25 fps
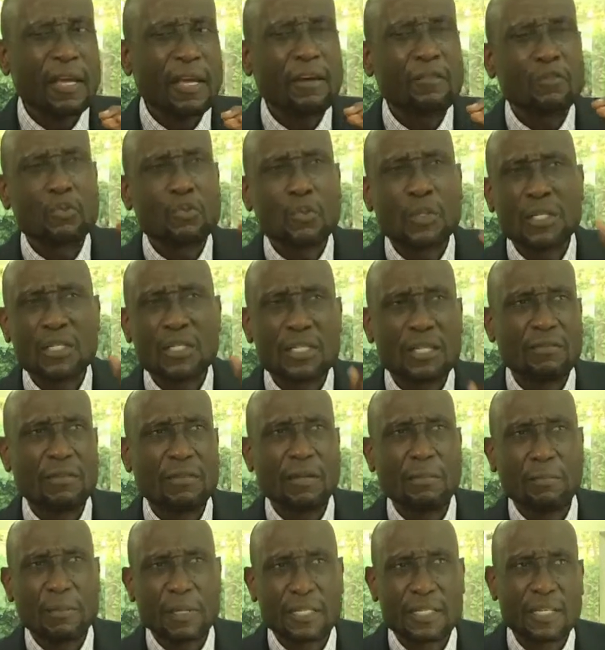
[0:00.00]
have
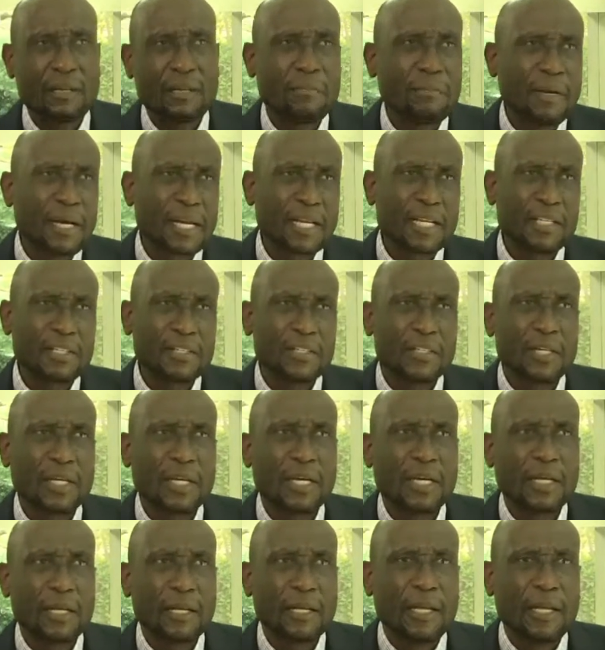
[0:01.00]
27% market share.